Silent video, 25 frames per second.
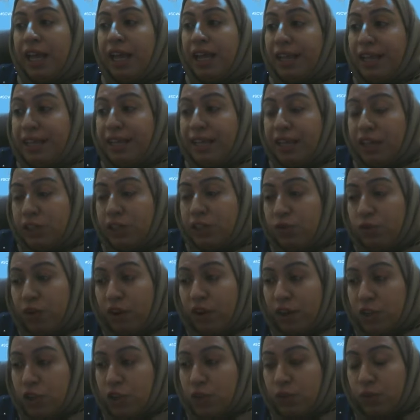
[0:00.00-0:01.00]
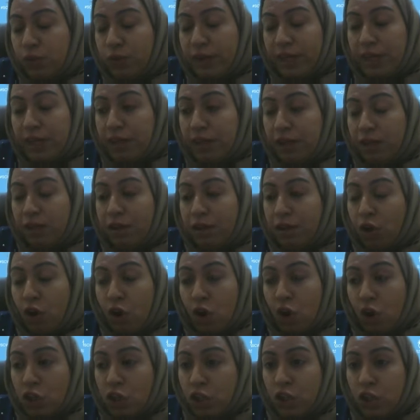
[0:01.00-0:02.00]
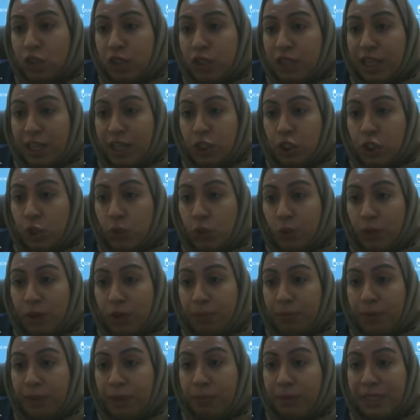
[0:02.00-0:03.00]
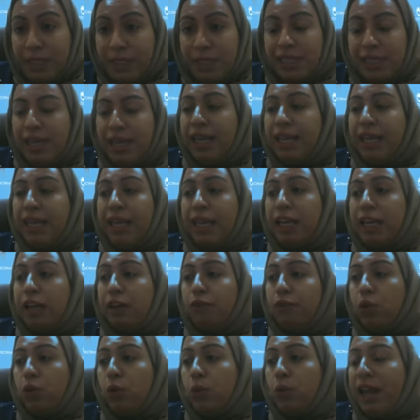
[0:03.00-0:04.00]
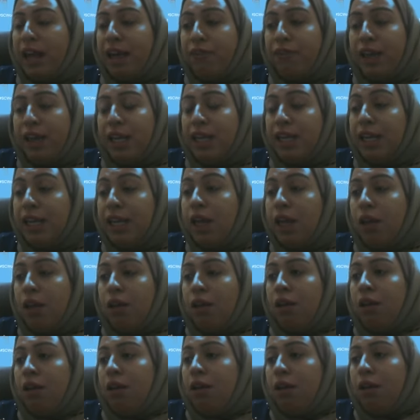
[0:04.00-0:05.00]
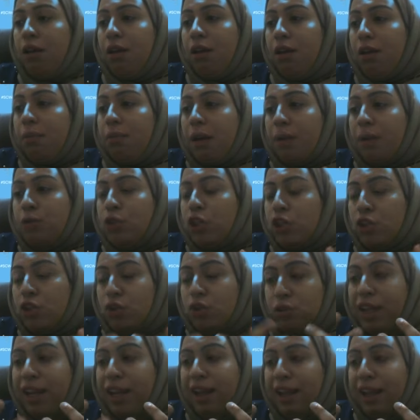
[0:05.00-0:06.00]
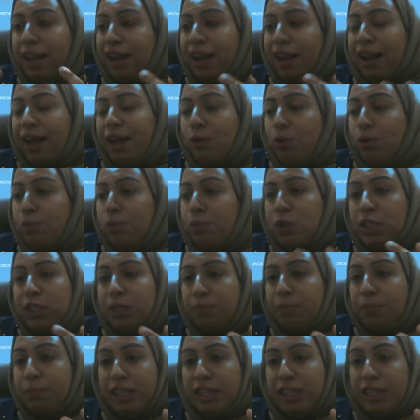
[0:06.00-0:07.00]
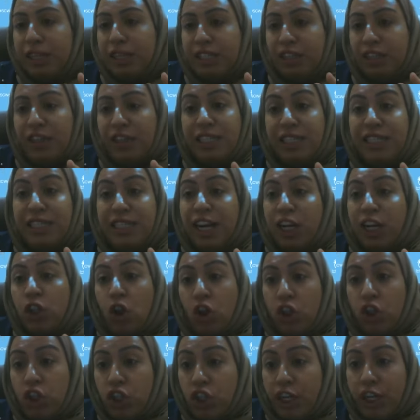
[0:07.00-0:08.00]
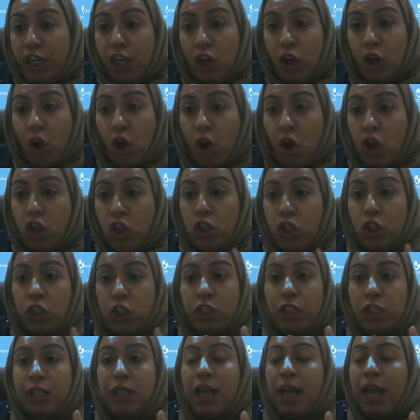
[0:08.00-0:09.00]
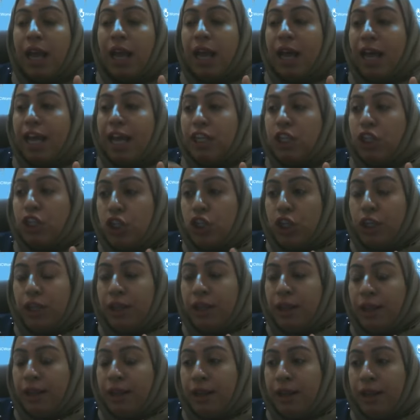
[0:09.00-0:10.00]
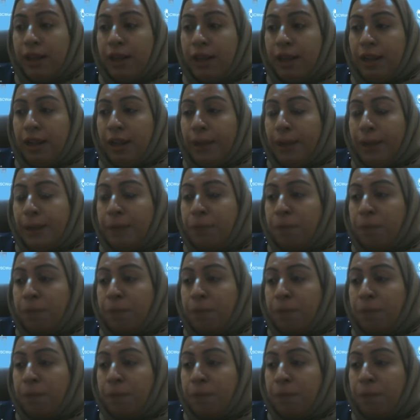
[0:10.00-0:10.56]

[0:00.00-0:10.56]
legal advisory costs that you will be maintaining, if you will have any I'm just thinking aloud, municipality fees, technological costs, additional,